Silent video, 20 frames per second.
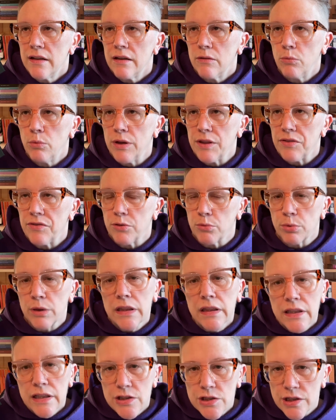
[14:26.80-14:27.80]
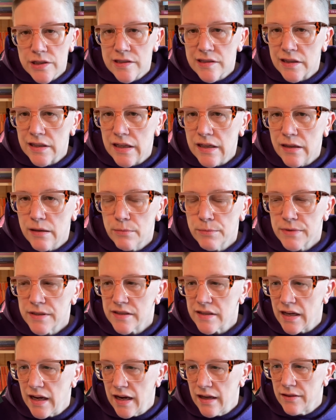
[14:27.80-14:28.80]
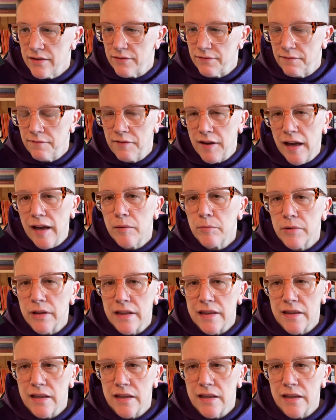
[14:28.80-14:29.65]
with the religious themes and the family